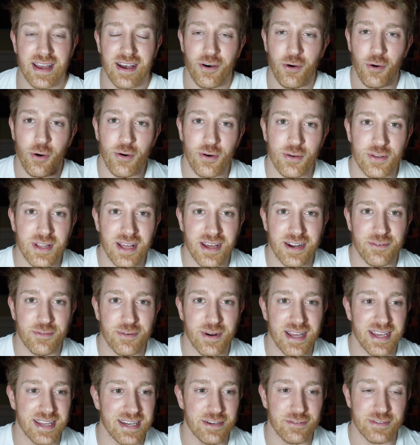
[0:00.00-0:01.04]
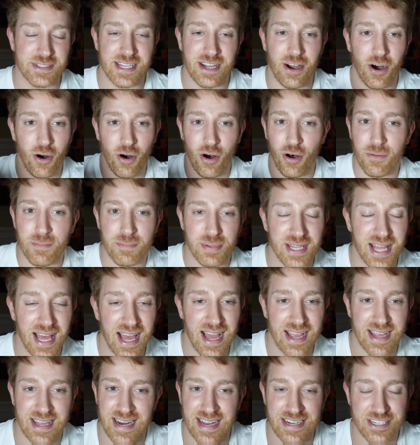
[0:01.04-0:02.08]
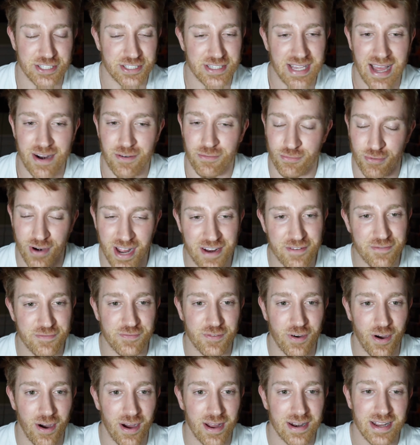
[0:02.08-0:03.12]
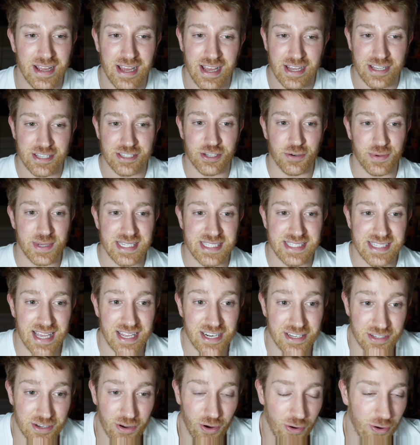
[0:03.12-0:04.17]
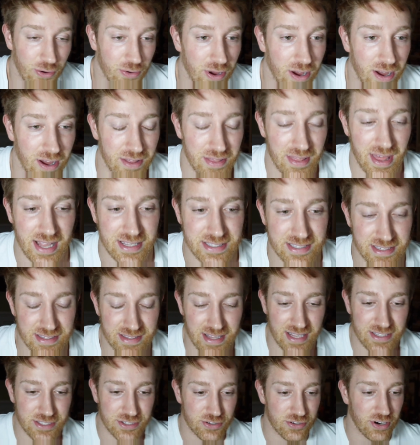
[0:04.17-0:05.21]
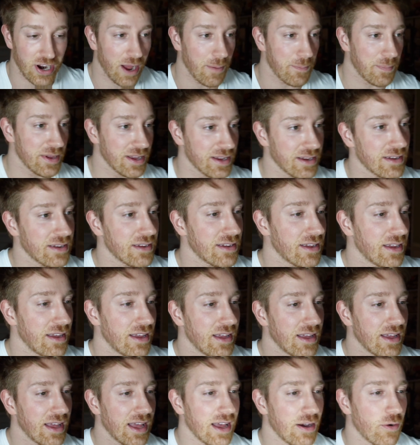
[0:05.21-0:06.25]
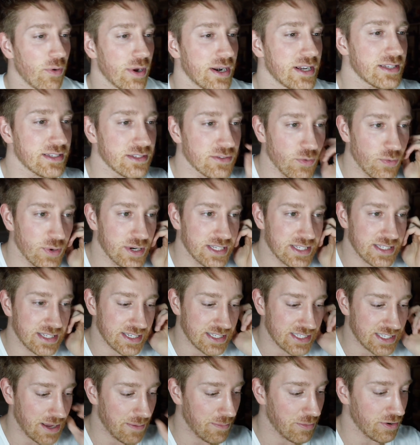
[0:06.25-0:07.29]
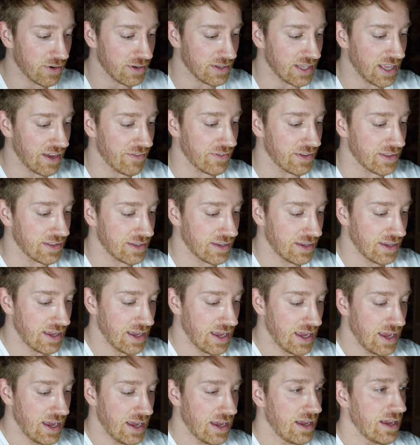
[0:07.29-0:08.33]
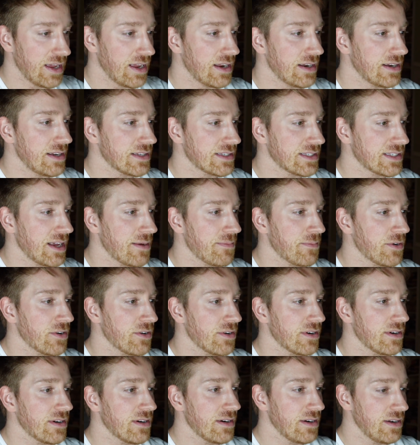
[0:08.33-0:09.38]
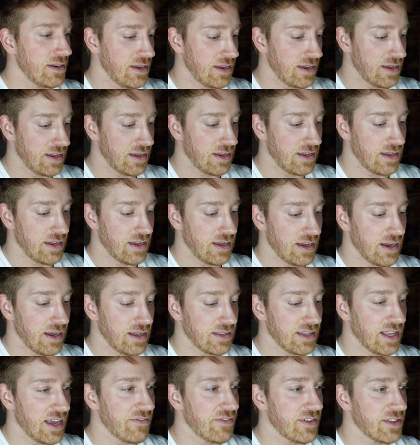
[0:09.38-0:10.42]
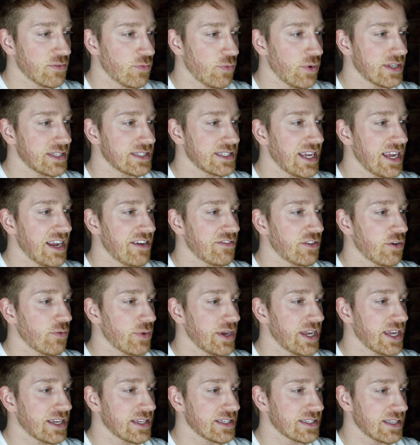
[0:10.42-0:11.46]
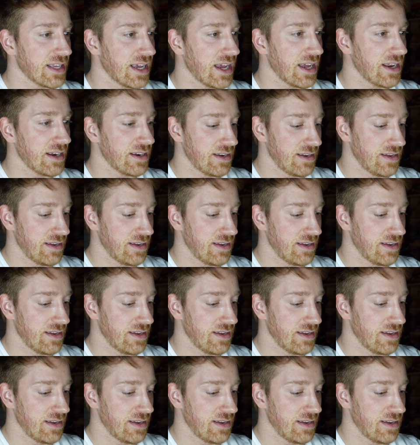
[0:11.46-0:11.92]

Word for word: Whole lotta red. It was like all black and it just had red font. So he said, uh, that's that's dropping. What is what is December 11th? December 11th. What day of the week is that?